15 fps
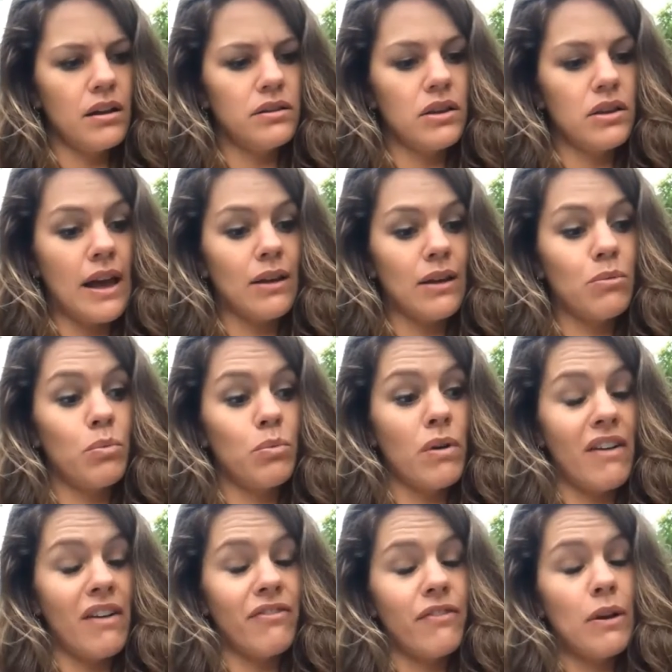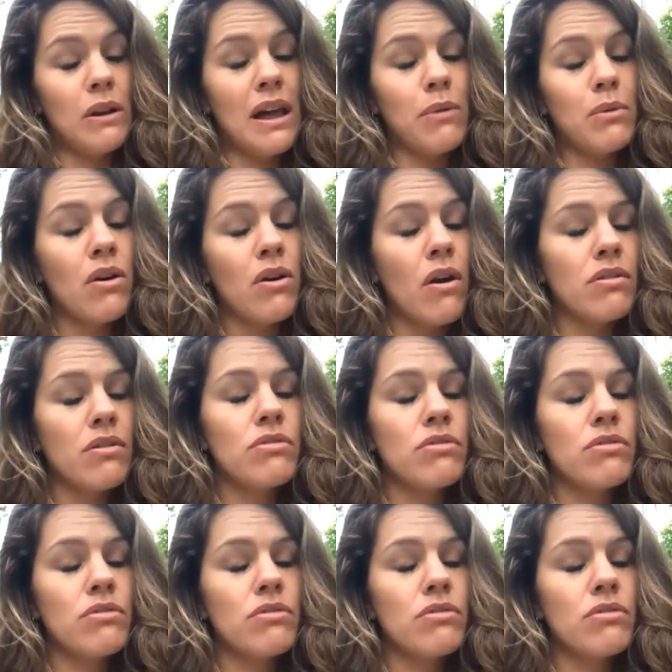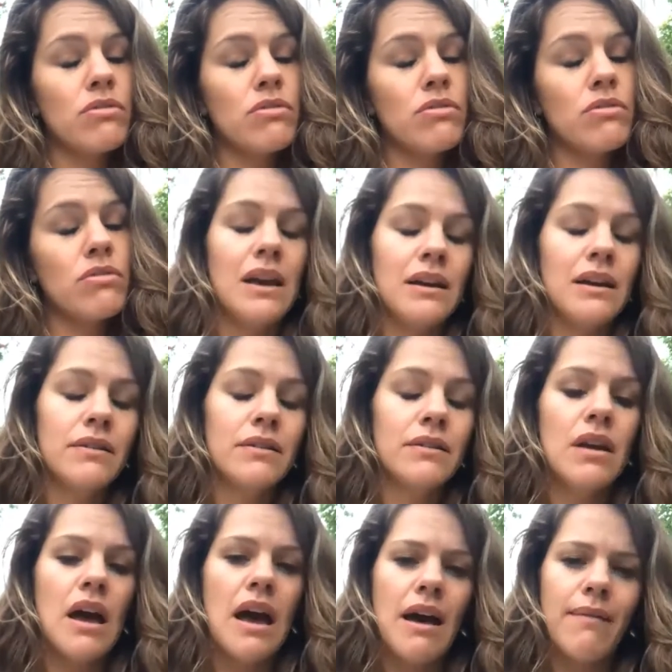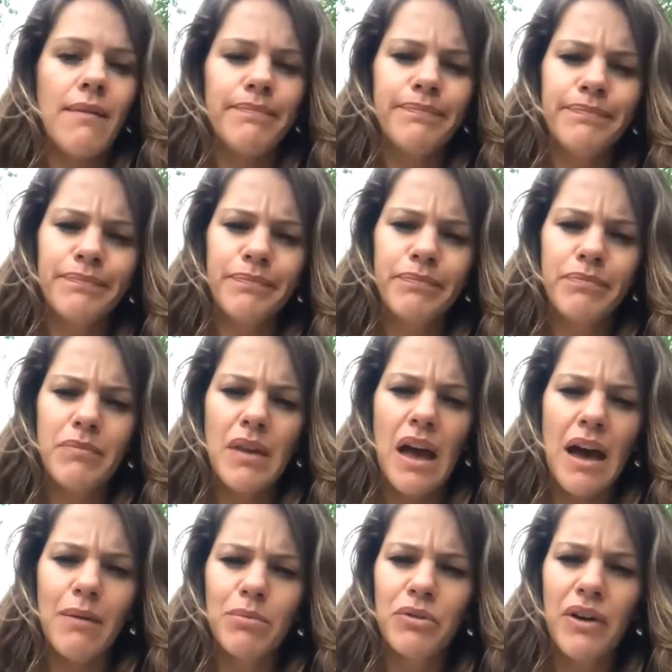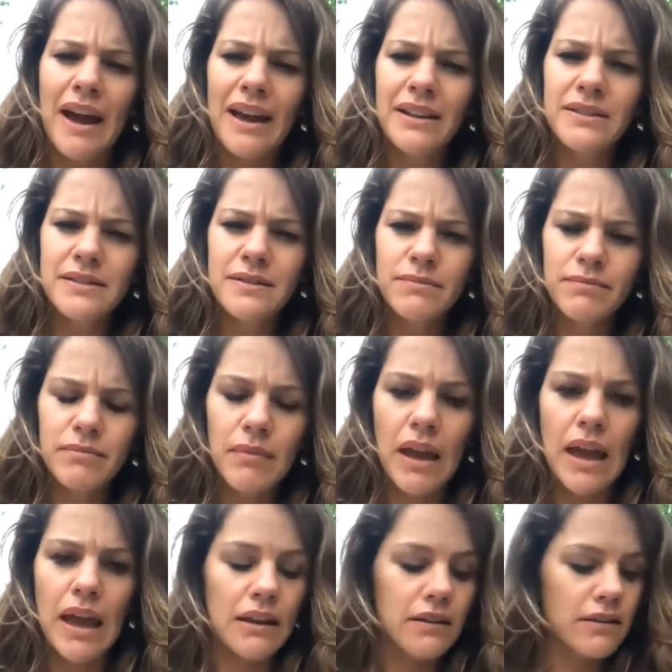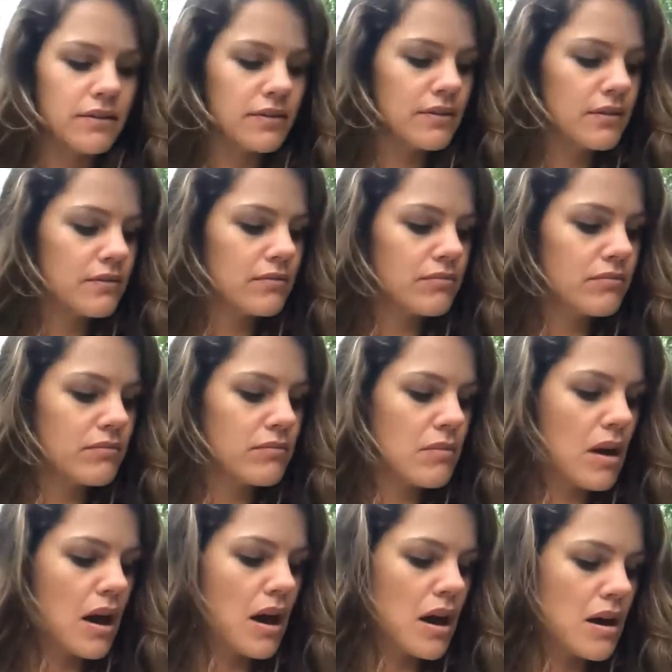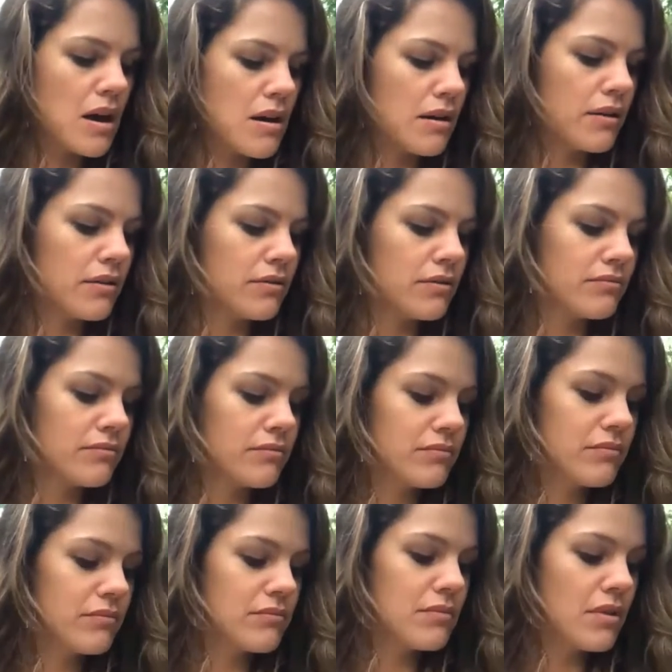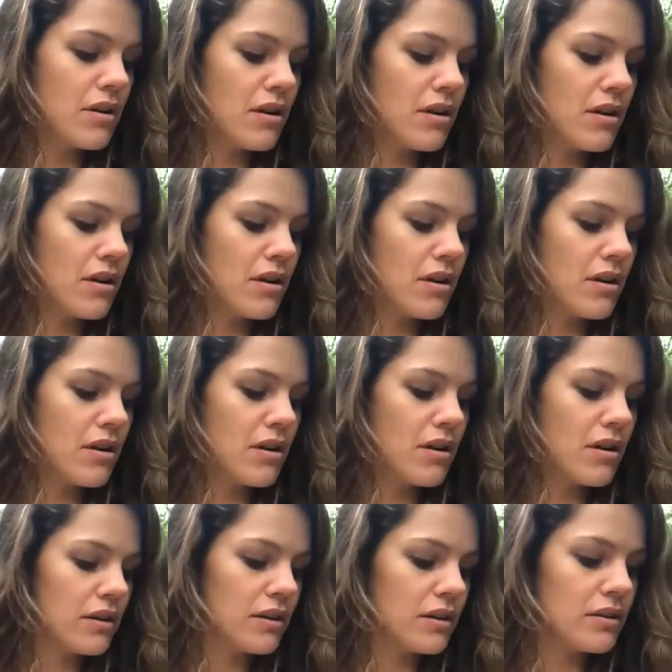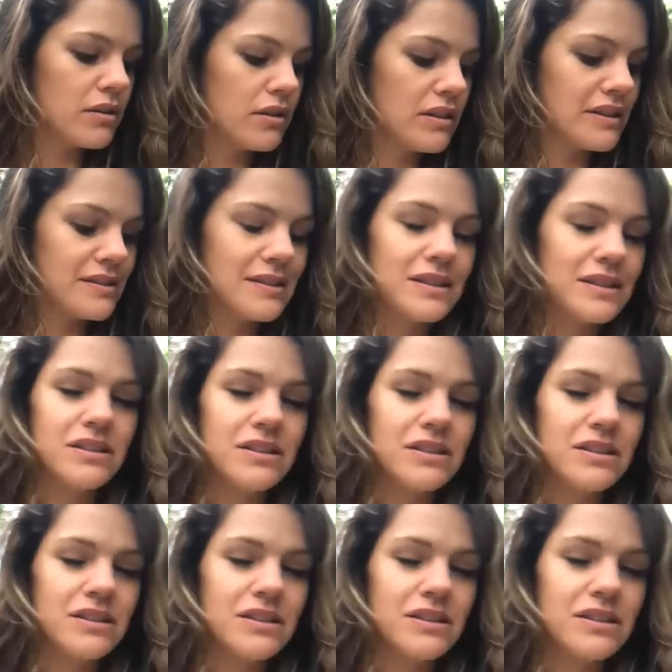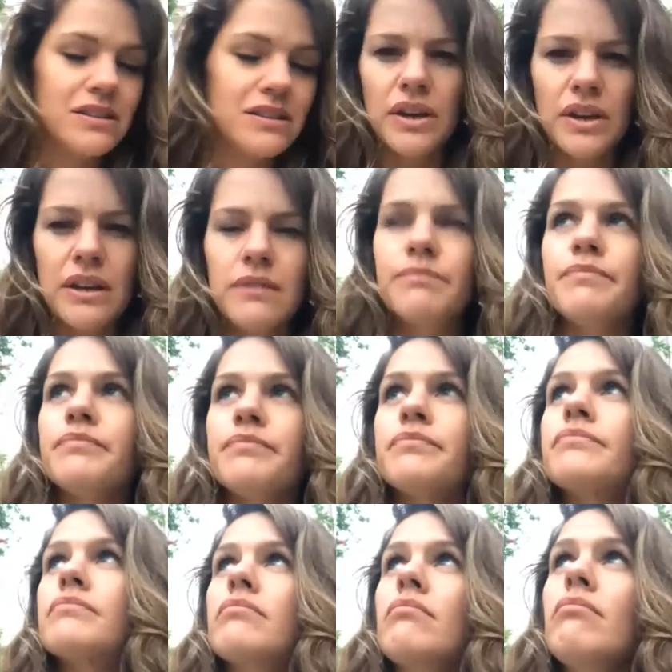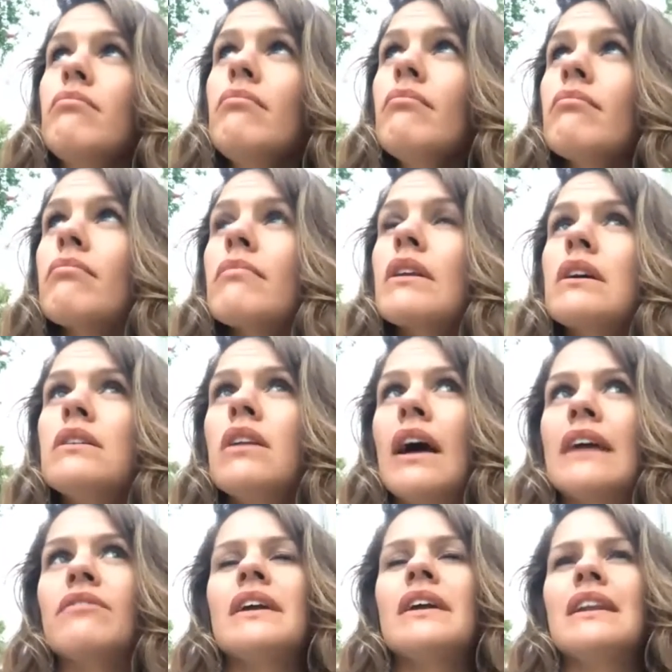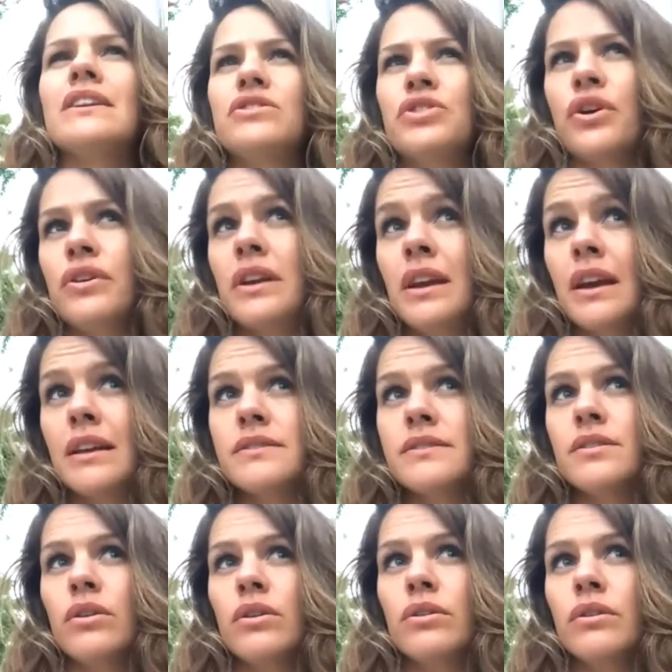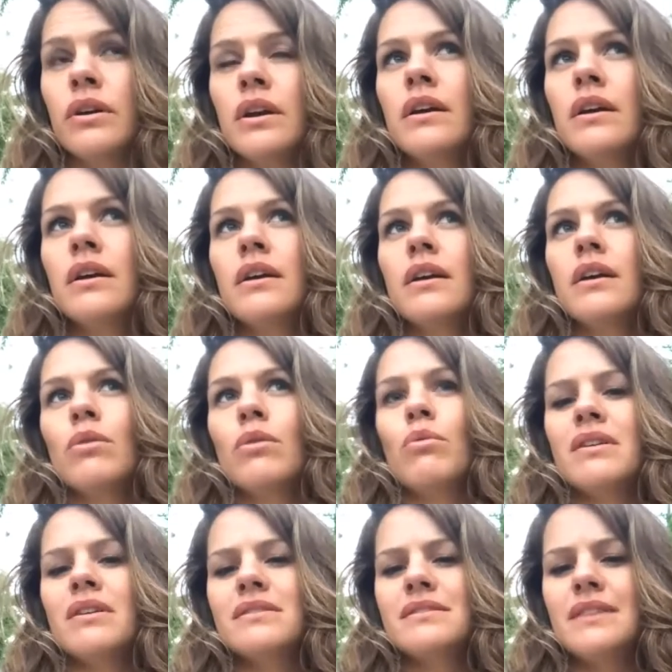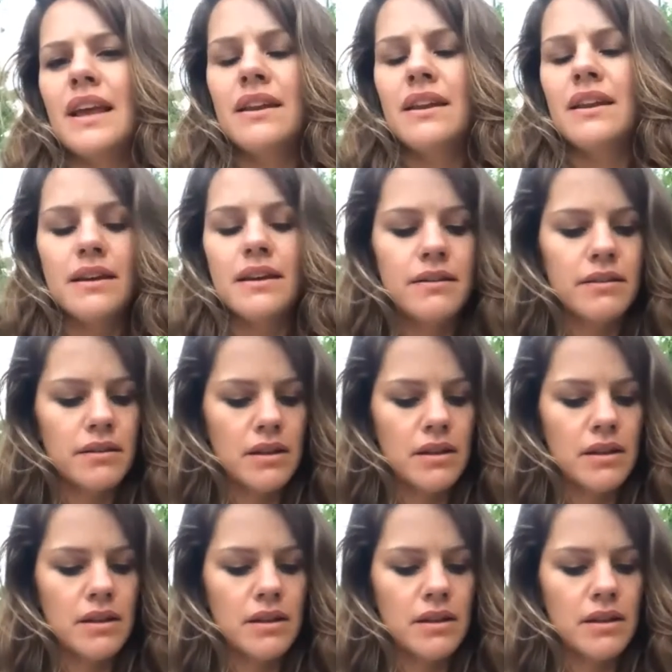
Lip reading: like I feel like we're going through really similar upgrades. And I think listening to our intuition, like really tuning into what is needed